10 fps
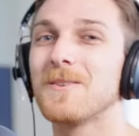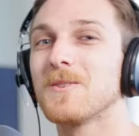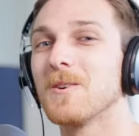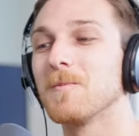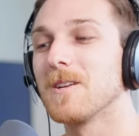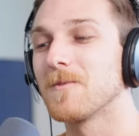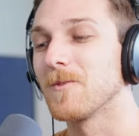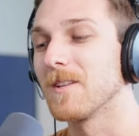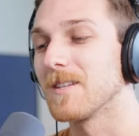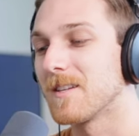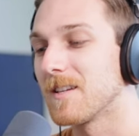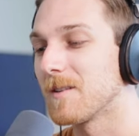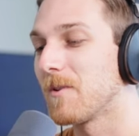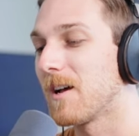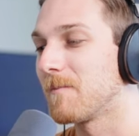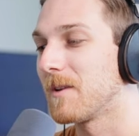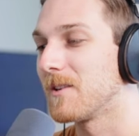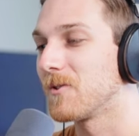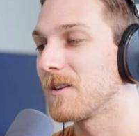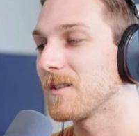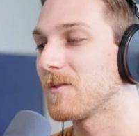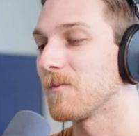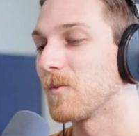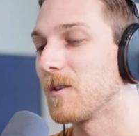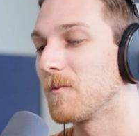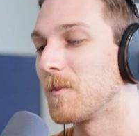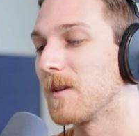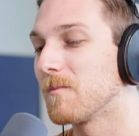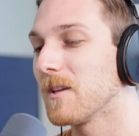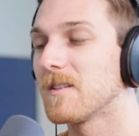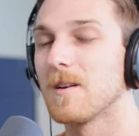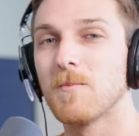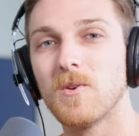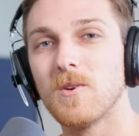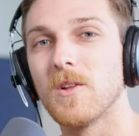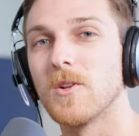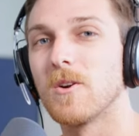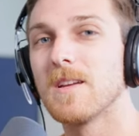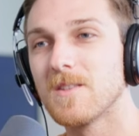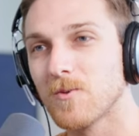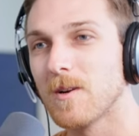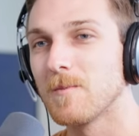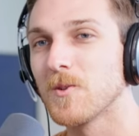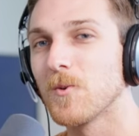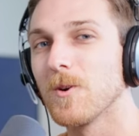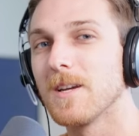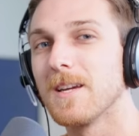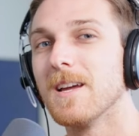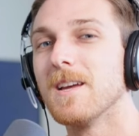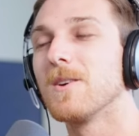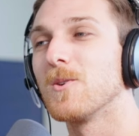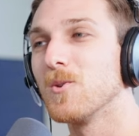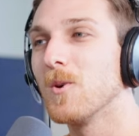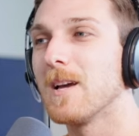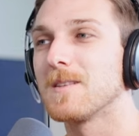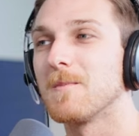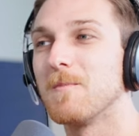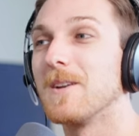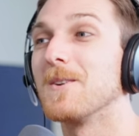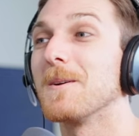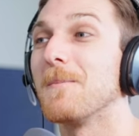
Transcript: you so much for listening to plot matrix we will be placing a poll on our instagram story who has the better